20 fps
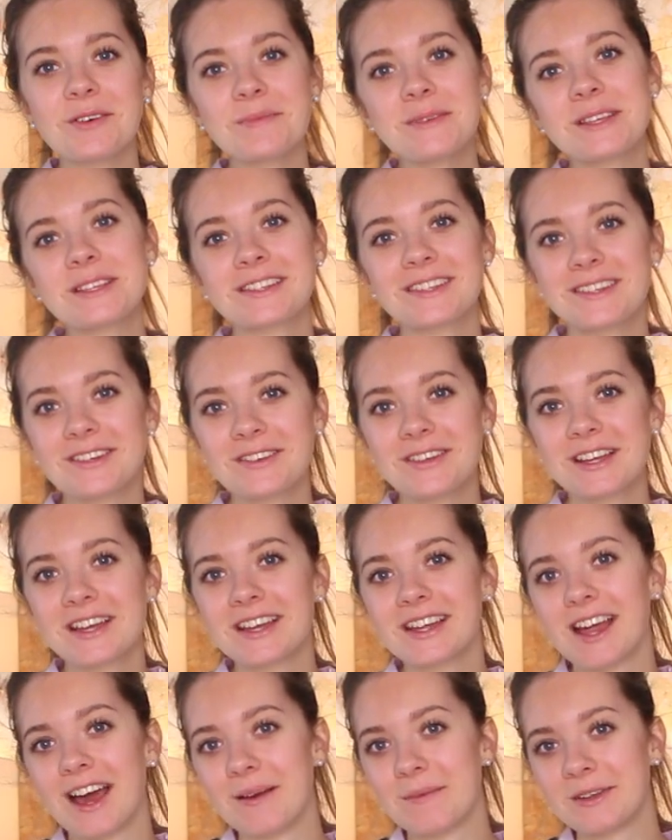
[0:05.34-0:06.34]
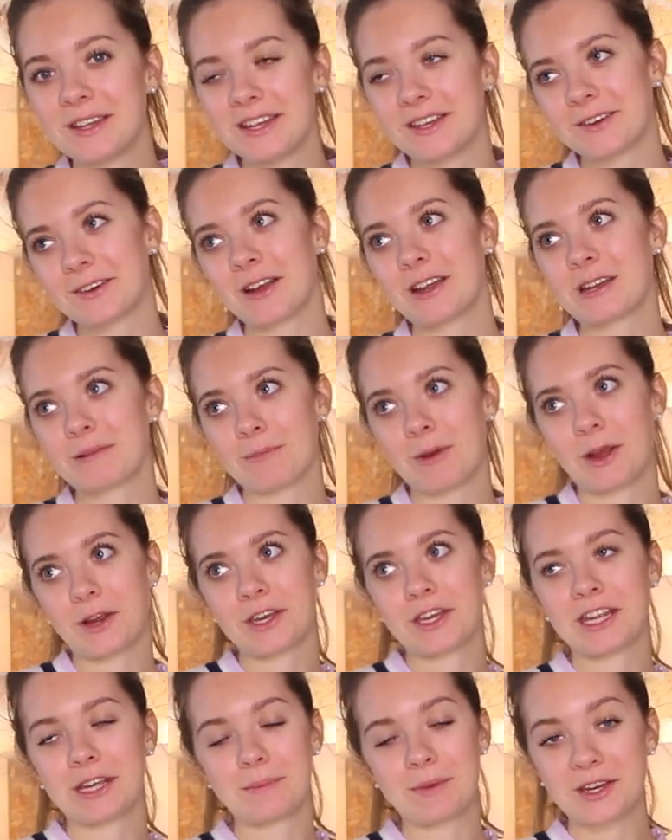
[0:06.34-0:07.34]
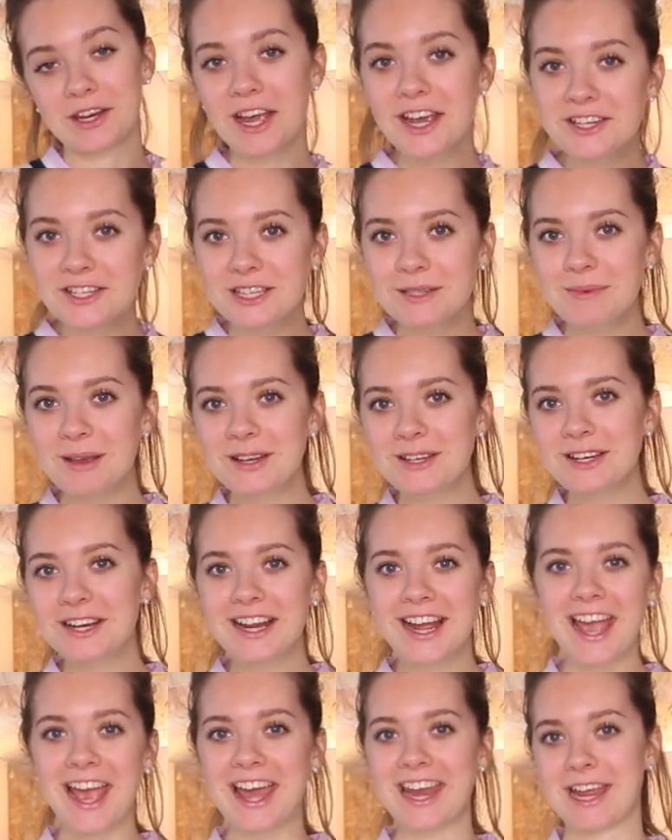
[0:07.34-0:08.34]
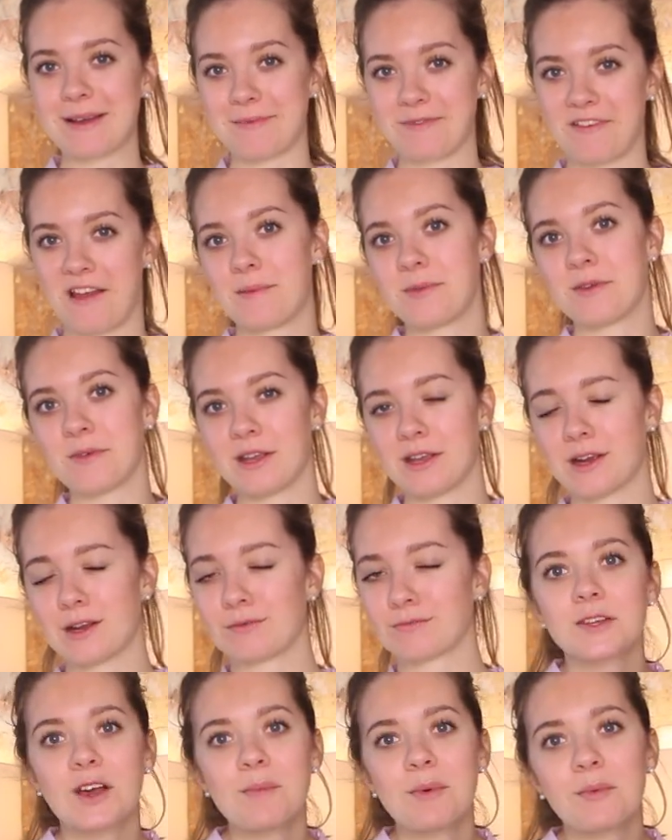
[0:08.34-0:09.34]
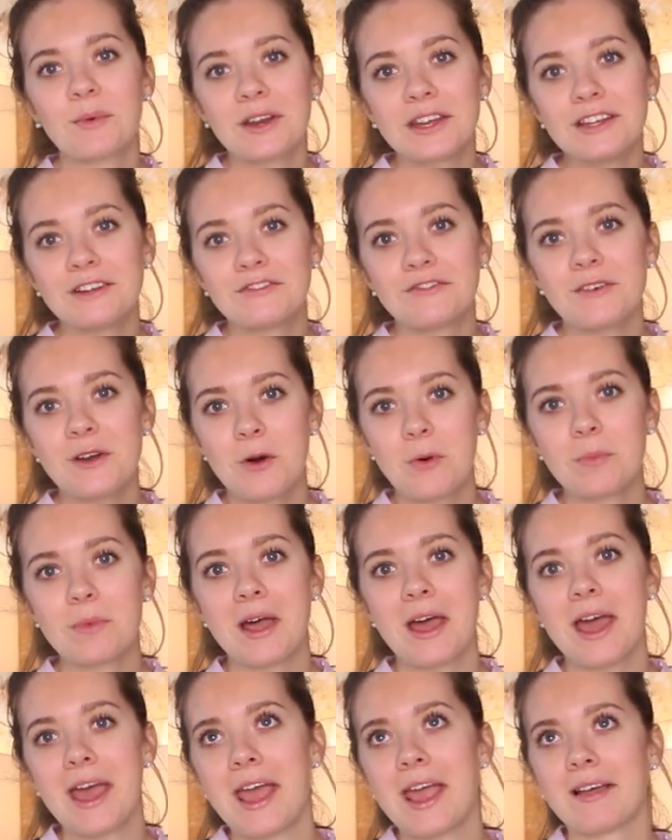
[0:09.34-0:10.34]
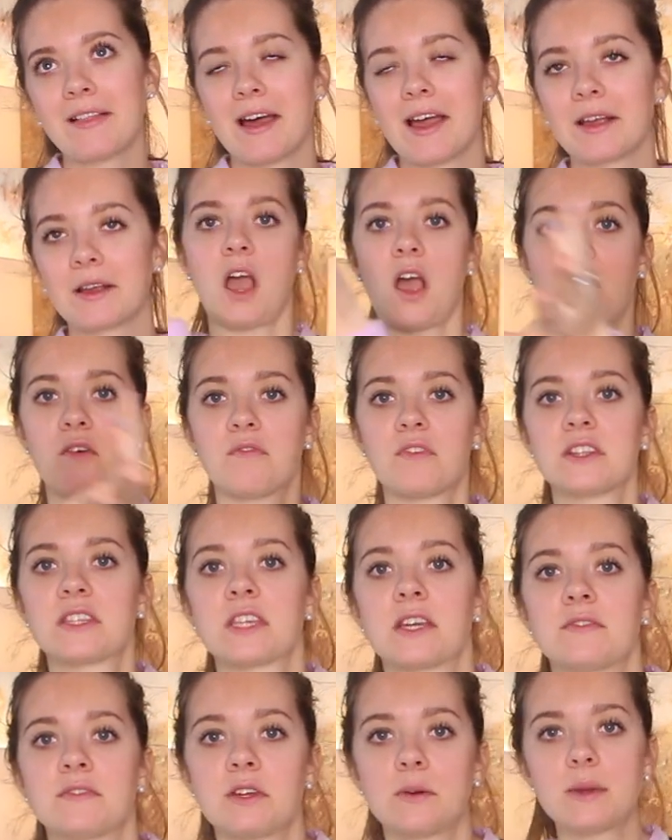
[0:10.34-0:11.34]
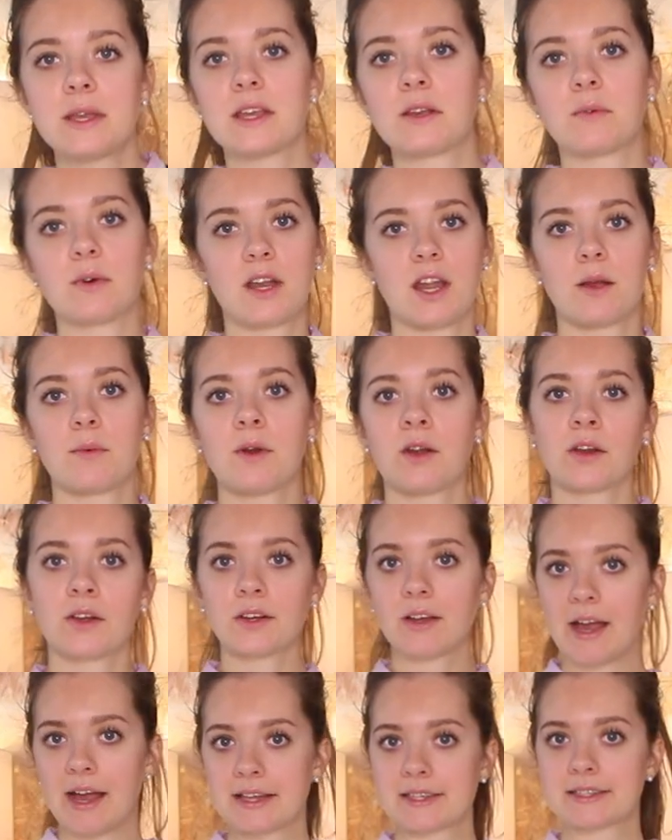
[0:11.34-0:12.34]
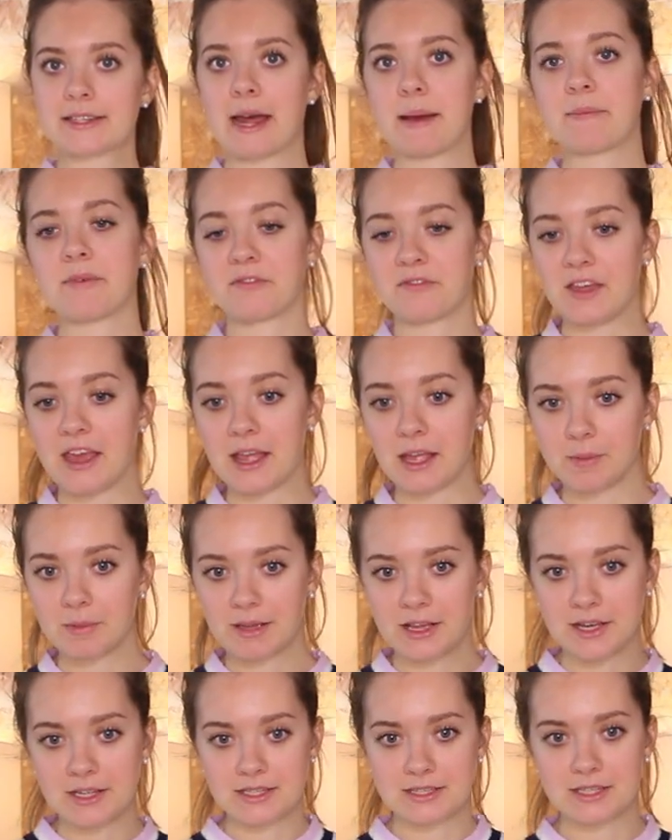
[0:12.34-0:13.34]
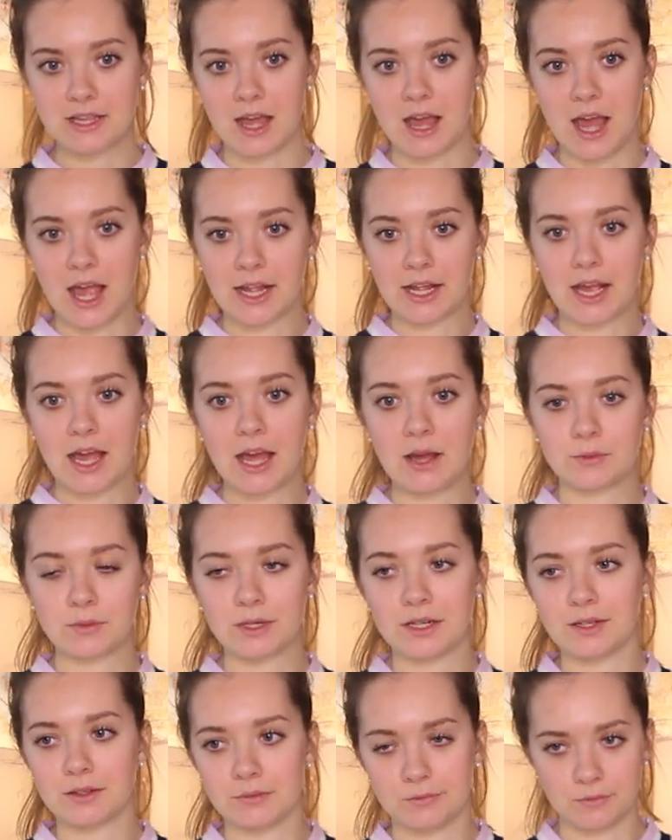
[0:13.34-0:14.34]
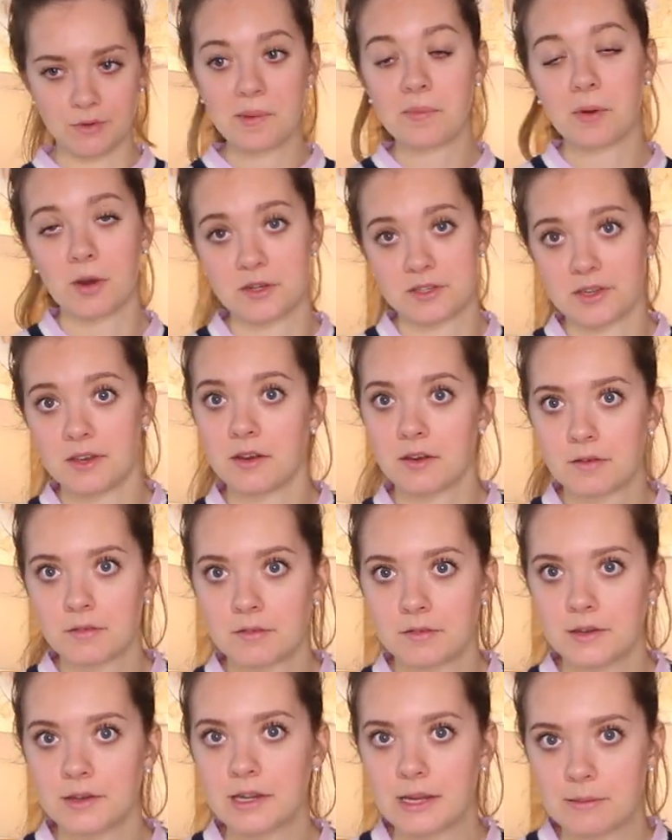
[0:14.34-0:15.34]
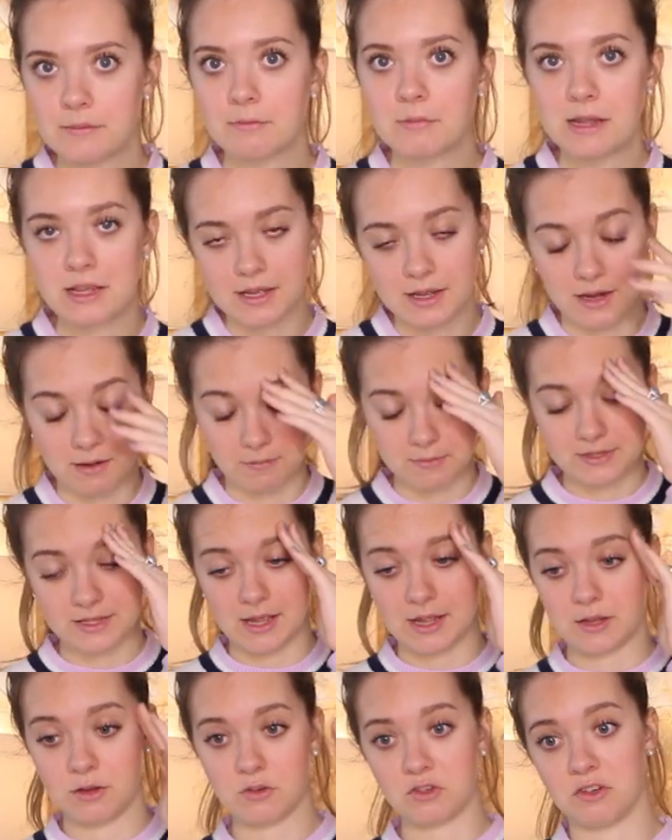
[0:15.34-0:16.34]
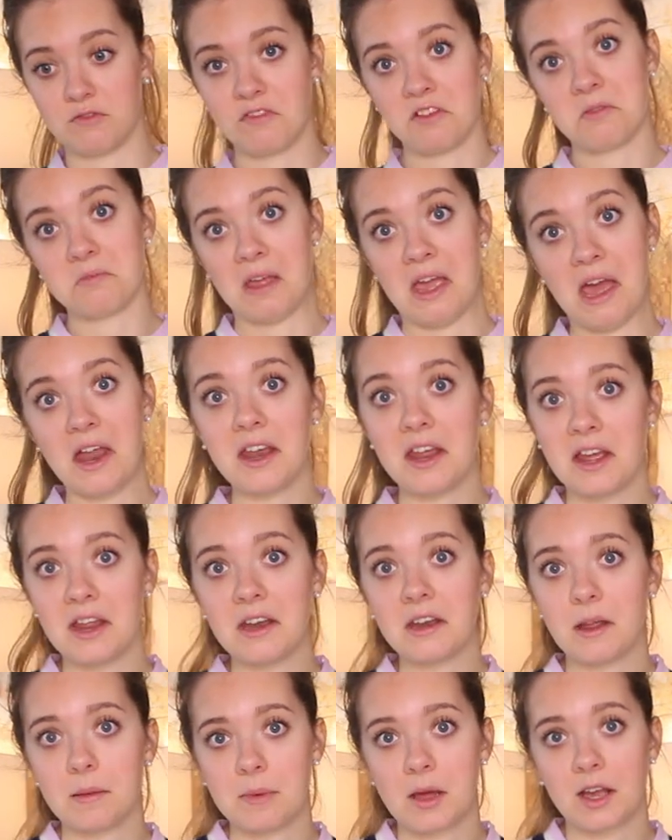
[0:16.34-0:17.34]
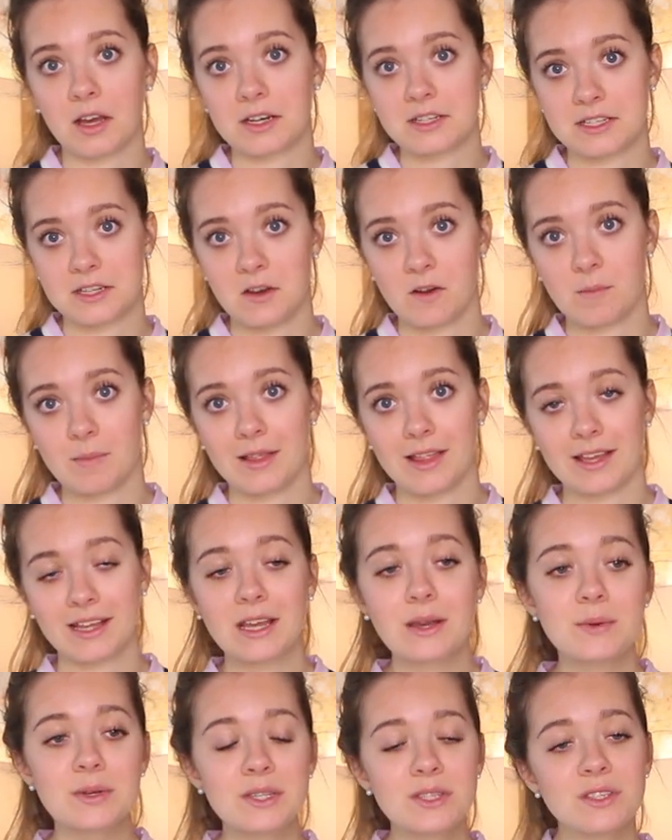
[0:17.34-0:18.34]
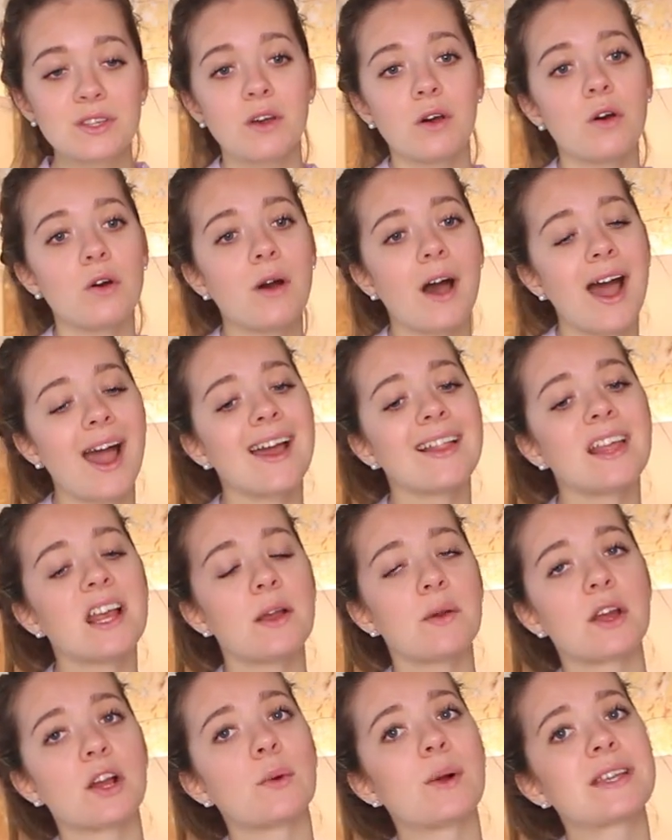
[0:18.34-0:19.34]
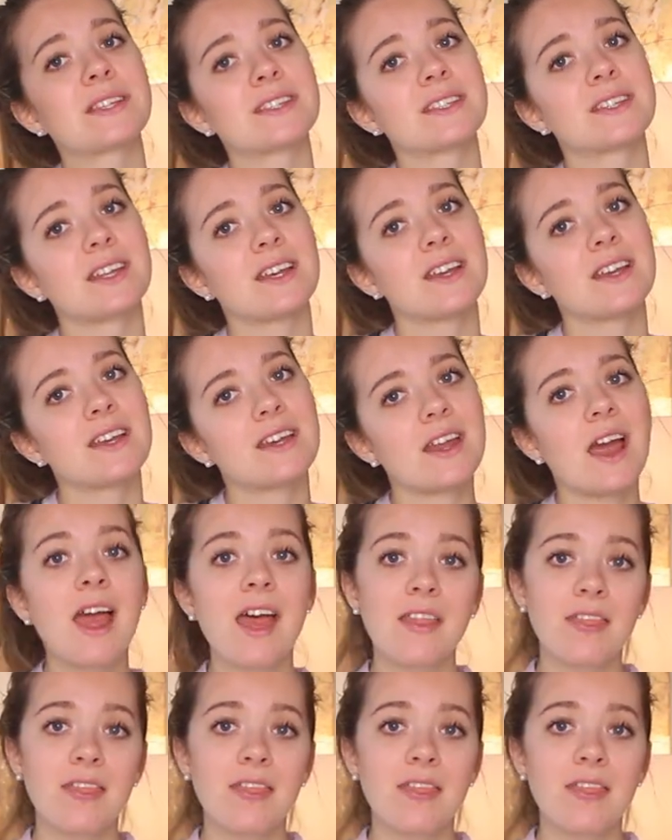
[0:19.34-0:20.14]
Ole Miss student, I'm an integrated marketing communications major, and I'm fine new here. So I've been wanting to film a like outfits of the week, what I wear to class type of thing because I got, well, one person DM'd me and was like, you should film that and I'm not gonna sit here and be like, it was so highly requested,